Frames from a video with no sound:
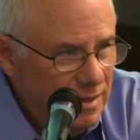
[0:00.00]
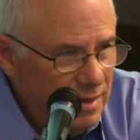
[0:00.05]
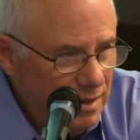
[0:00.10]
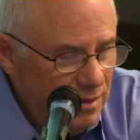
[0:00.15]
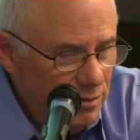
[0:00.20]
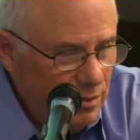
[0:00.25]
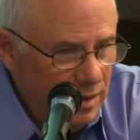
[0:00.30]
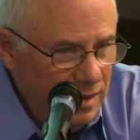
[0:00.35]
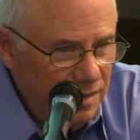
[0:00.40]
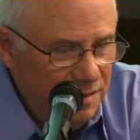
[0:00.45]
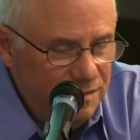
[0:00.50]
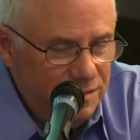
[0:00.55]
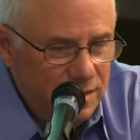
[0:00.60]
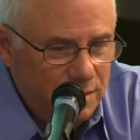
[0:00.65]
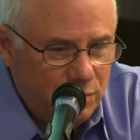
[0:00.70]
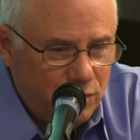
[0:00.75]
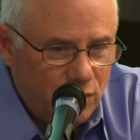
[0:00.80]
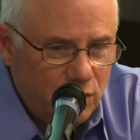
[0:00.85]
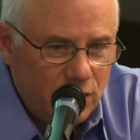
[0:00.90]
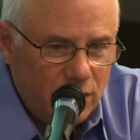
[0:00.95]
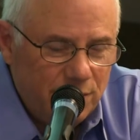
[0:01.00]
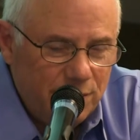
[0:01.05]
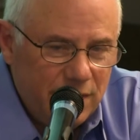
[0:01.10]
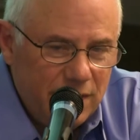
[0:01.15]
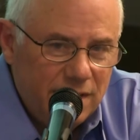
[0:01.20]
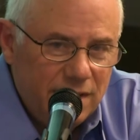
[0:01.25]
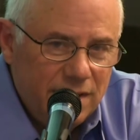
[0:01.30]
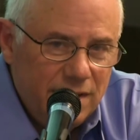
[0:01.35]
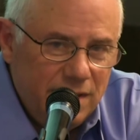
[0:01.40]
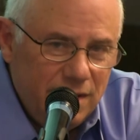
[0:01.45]
erase, and
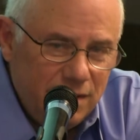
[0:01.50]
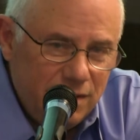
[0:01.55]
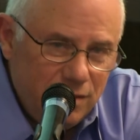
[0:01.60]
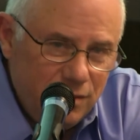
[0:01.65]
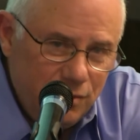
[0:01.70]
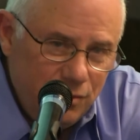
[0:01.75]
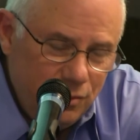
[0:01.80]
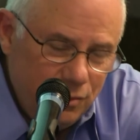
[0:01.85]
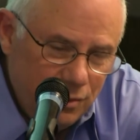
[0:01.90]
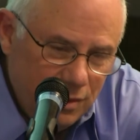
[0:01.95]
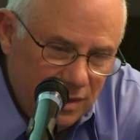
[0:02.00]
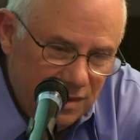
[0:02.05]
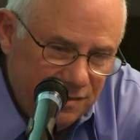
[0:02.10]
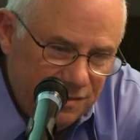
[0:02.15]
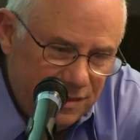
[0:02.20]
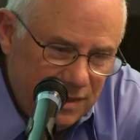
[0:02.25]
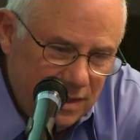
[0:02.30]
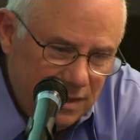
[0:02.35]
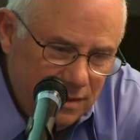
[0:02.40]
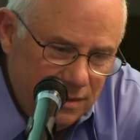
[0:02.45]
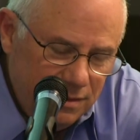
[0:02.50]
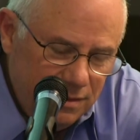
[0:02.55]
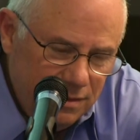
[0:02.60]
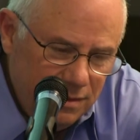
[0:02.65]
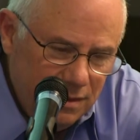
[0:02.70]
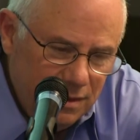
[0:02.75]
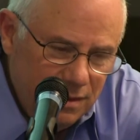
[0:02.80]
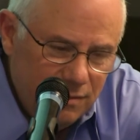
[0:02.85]
programming to extend